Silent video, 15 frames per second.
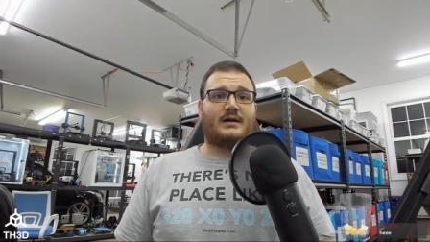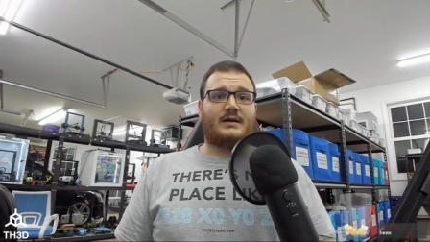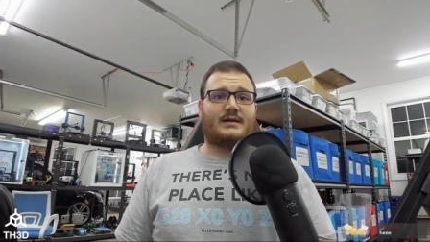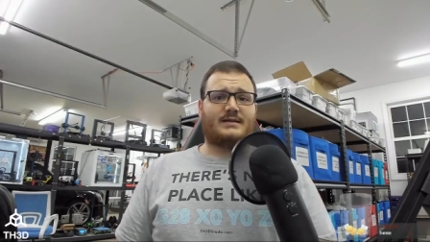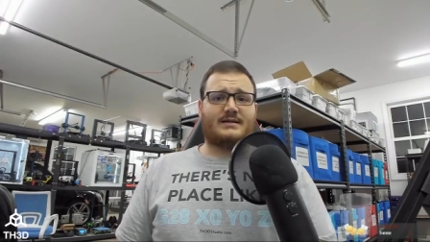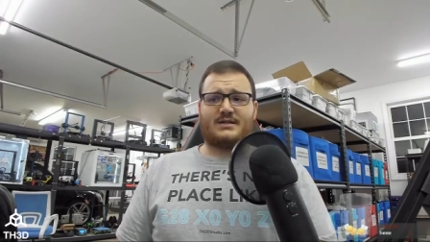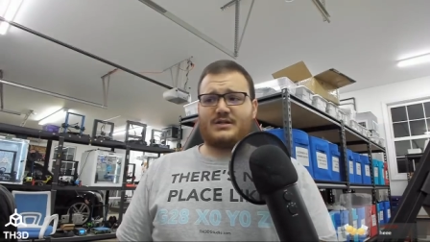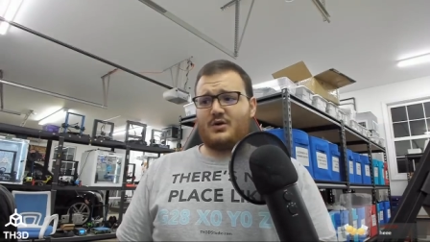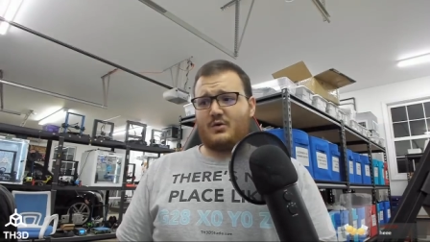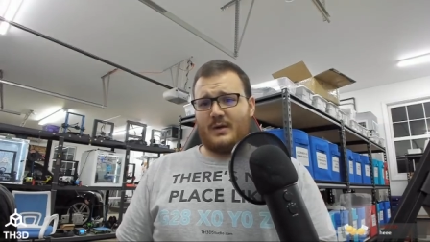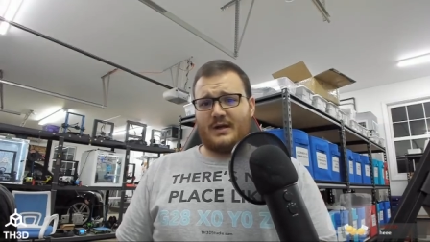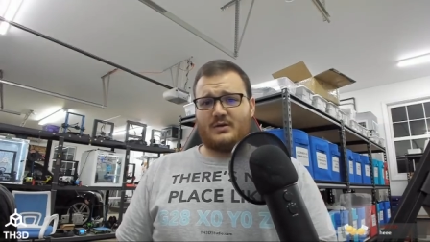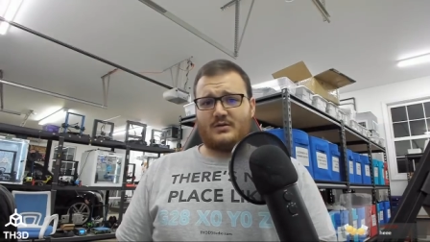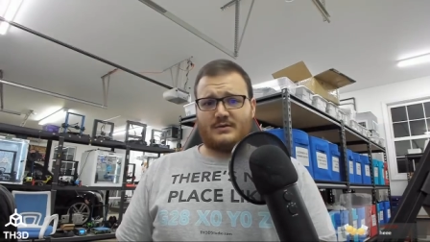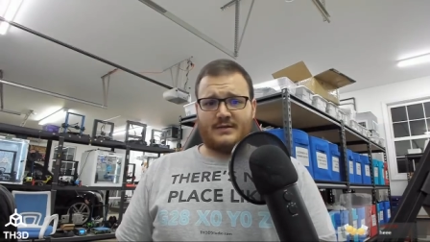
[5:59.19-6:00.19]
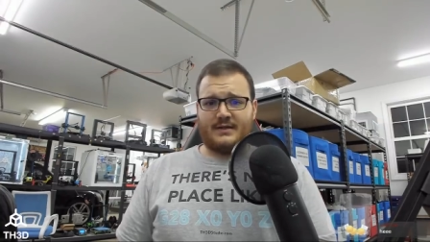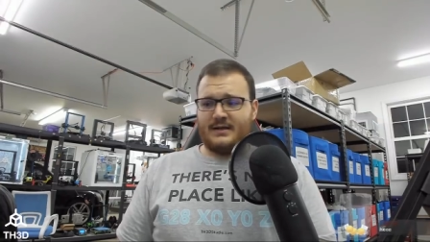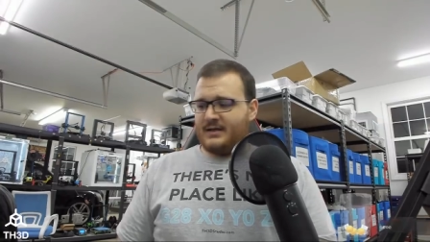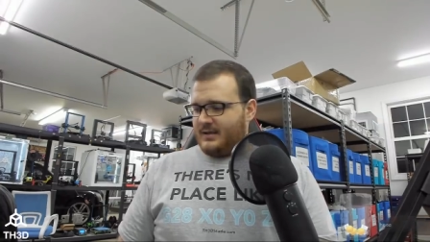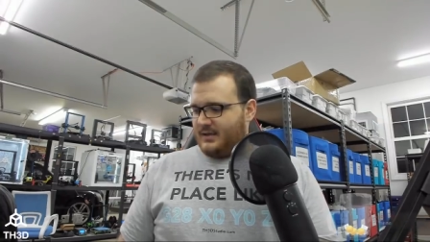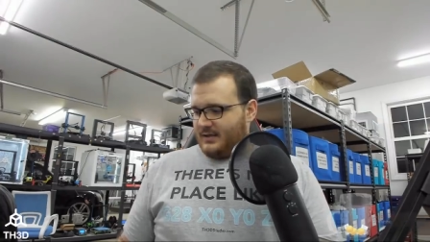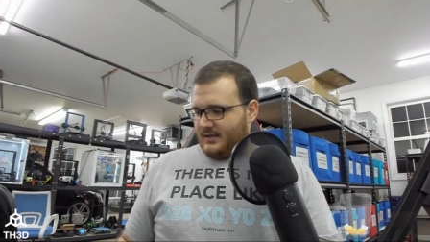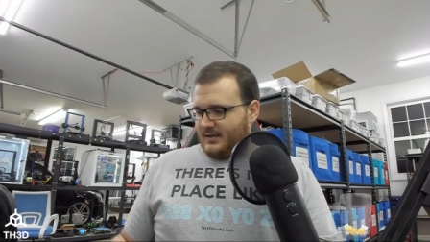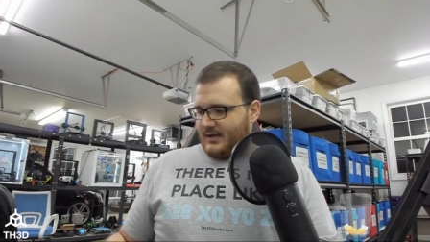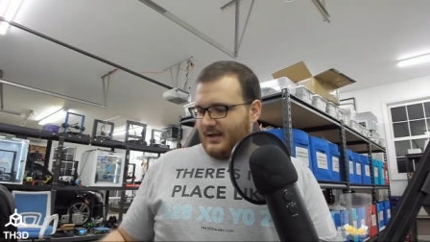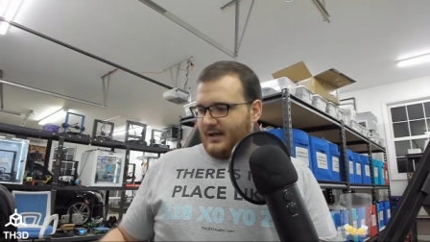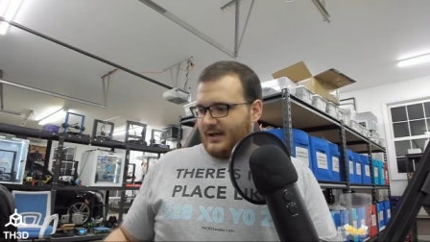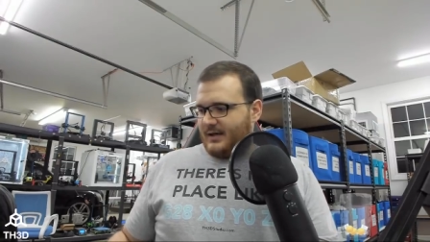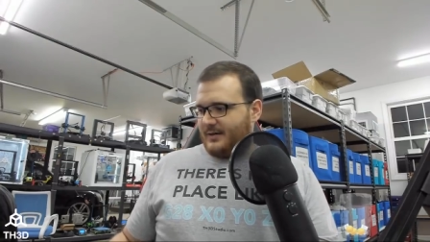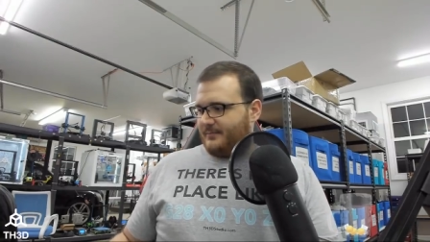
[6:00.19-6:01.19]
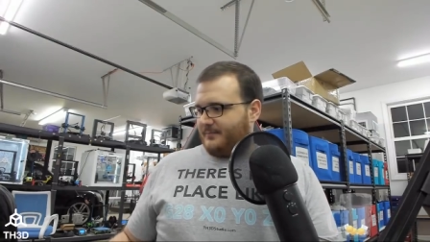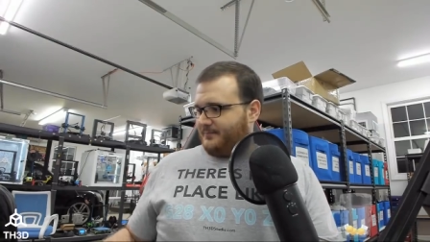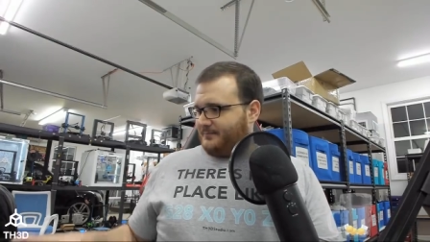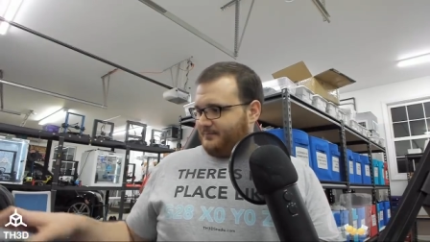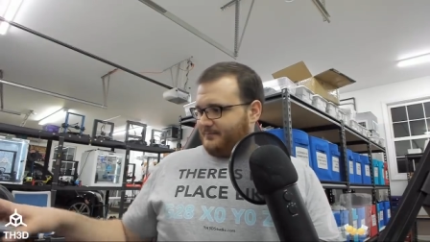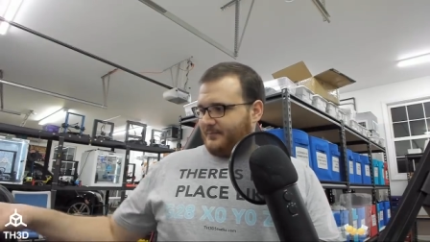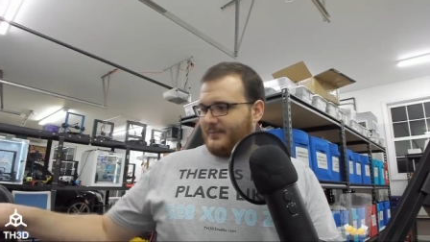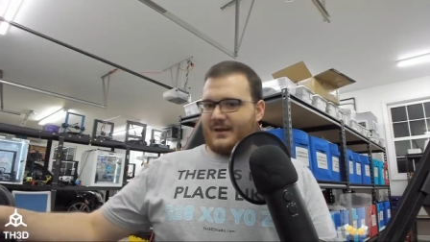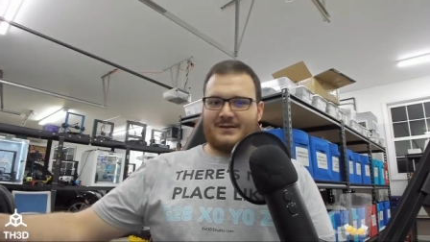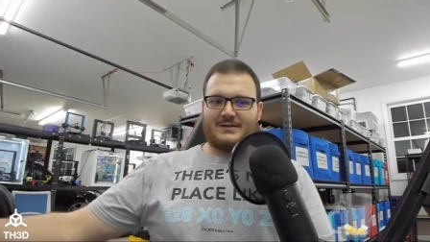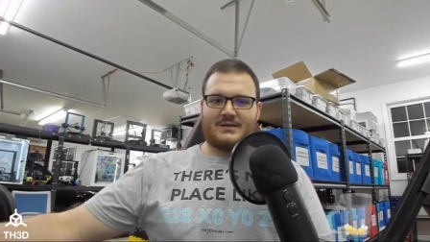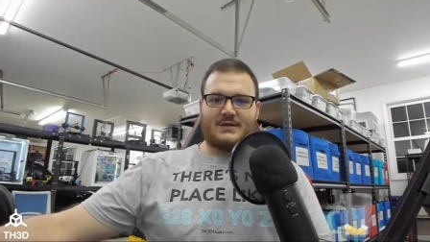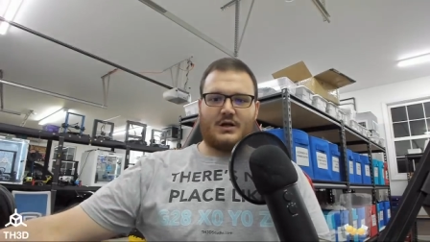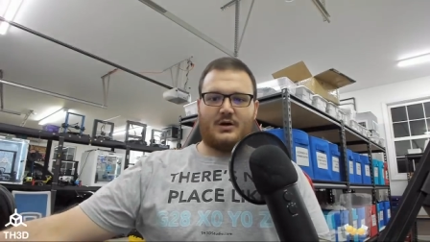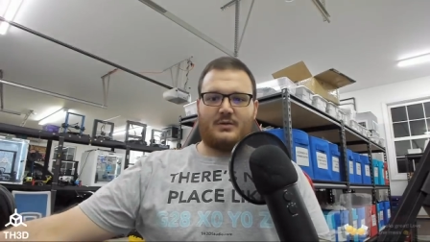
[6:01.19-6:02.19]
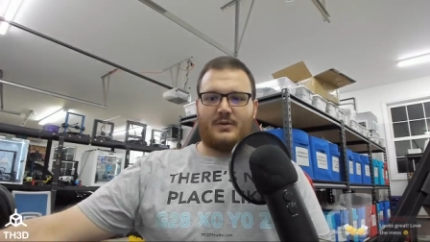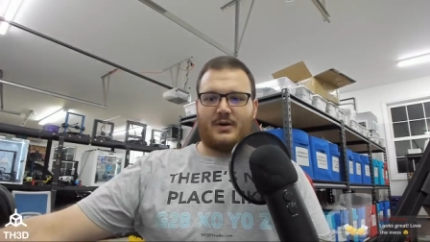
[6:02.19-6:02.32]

It's actually quite cold. But